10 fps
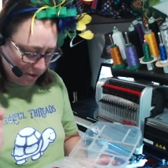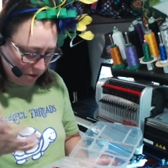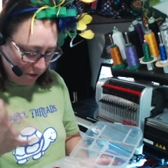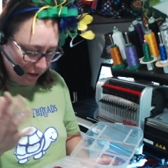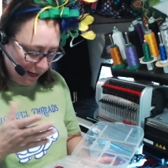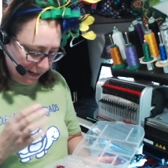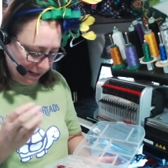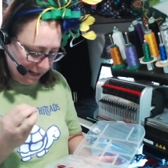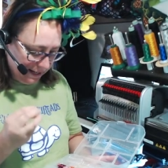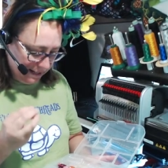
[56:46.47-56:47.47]
so that I
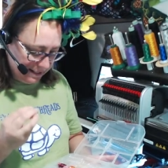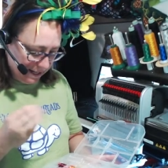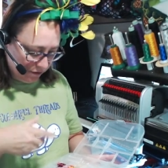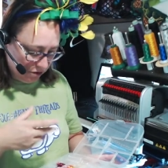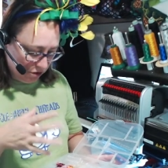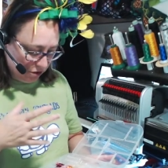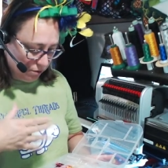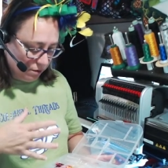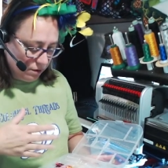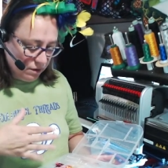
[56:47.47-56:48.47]
can get it down
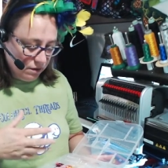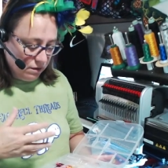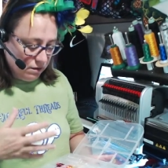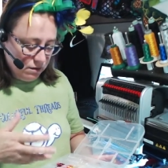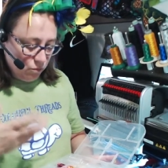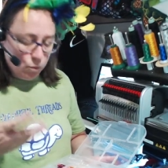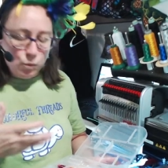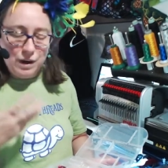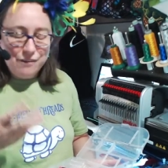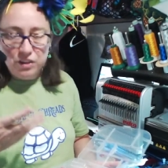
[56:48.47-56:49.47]
to
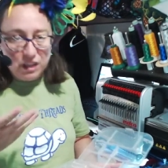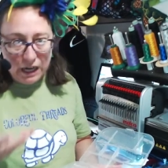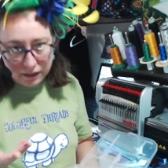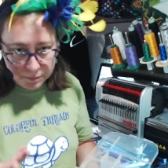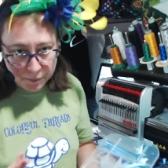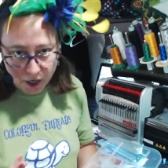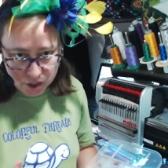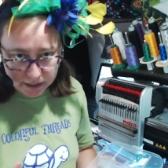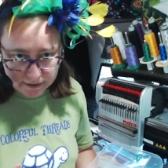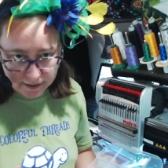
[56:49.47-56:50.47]
whatever the next project's